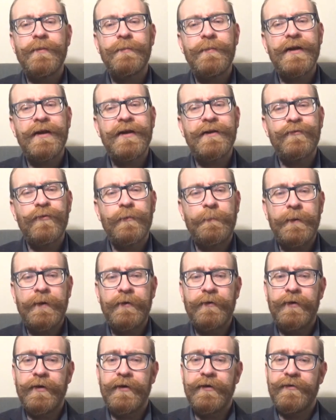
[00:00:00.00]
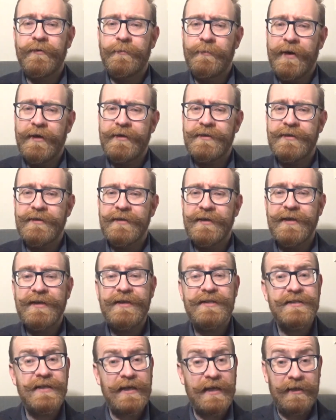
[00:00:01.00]
the medieval period is imagined,
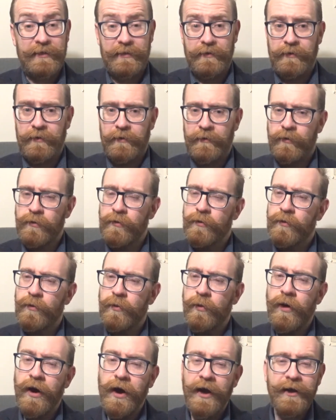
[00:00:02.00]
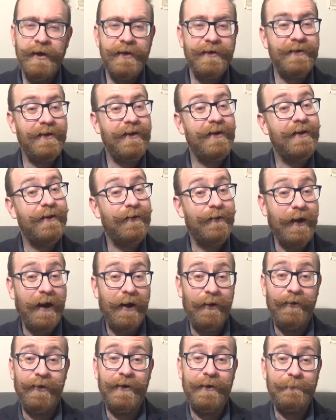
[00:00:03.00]
it is either a quiet
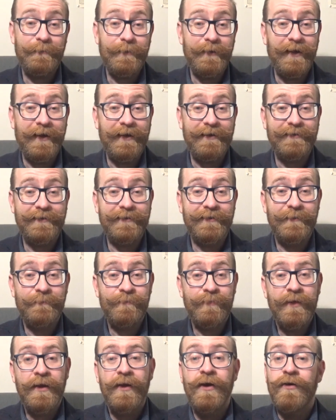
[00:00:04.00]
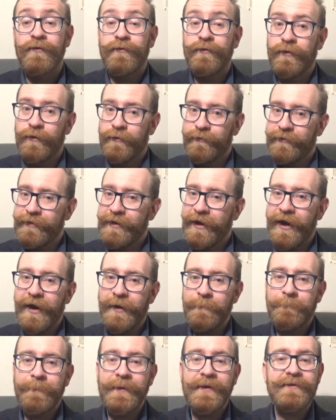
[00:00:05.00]
agrarian place, full of
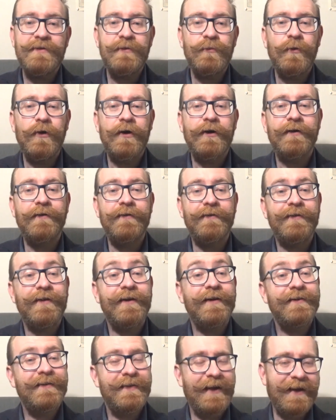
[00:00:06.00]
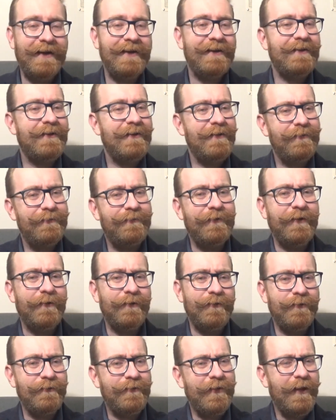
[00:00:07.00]
calm peasant workers tending to the
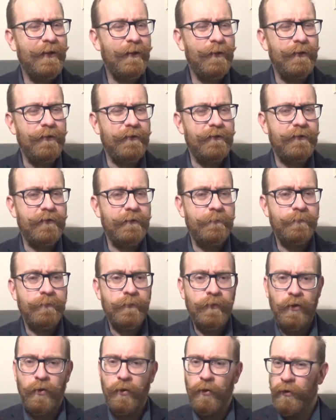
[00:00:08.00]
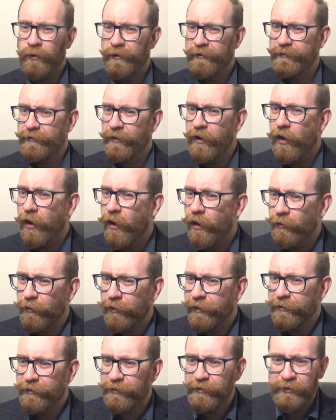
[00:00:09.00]
fields of their lords, or it is a
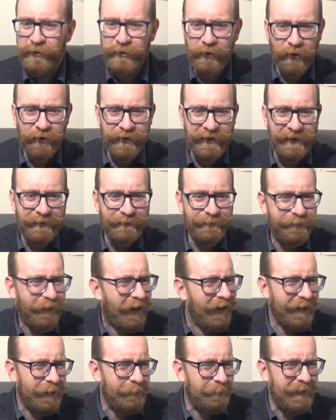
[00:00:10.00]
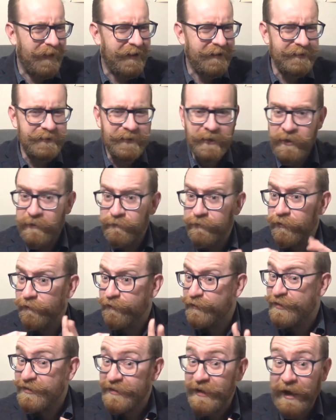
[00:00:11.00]
horrid, dirty, violent place full
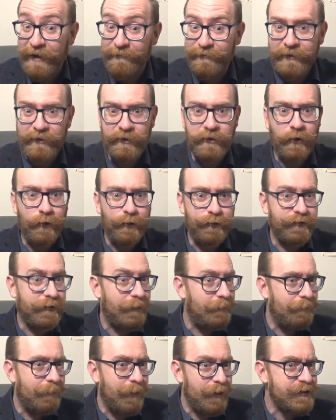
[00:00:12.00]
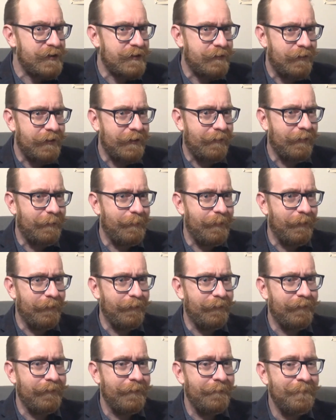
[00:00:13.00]
of starving dogs and mercenary
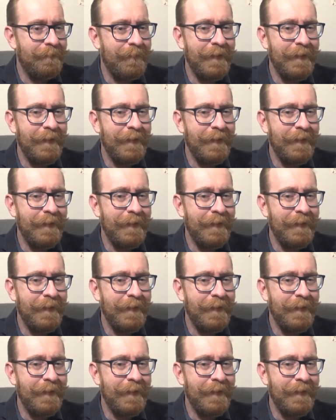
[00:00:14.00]
criminals.